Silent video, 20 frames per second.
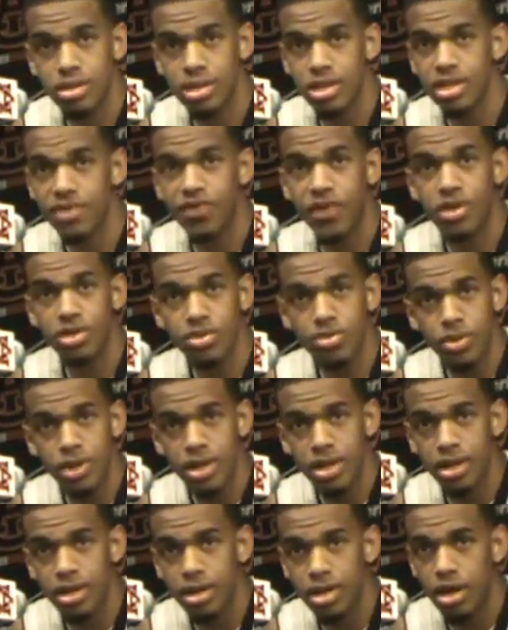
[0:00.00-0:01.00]
his first
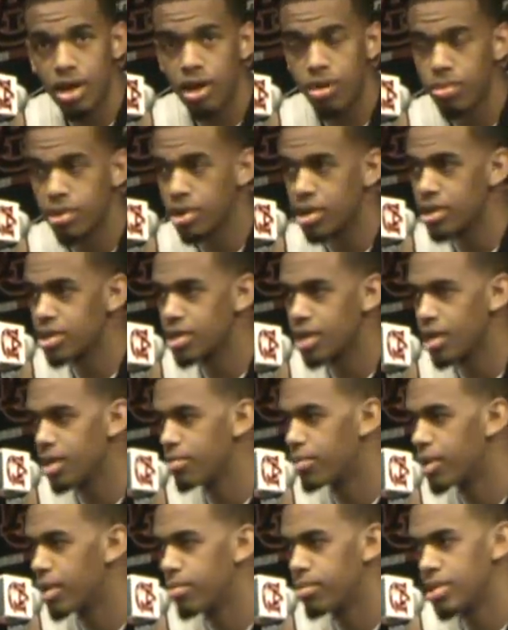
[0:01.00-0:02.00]
win here at Auburn against
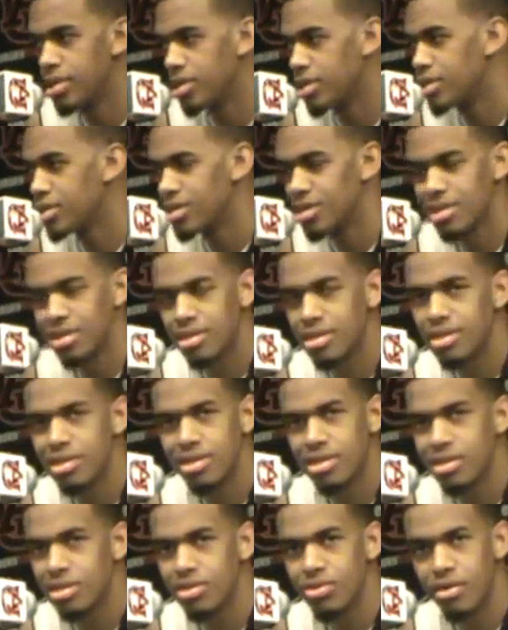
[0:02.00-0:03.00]
Alabama, it's just
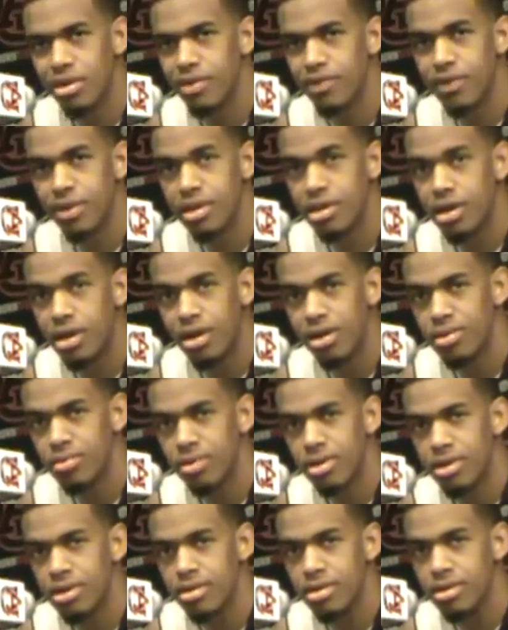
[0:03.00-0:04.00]
a great feeling all
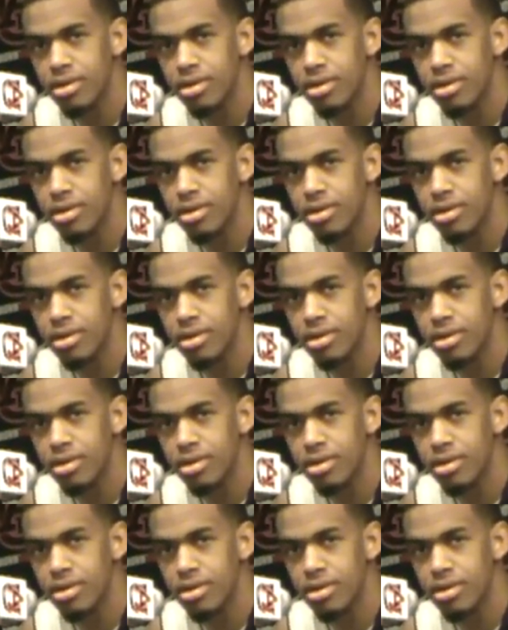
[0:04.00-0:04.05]
around.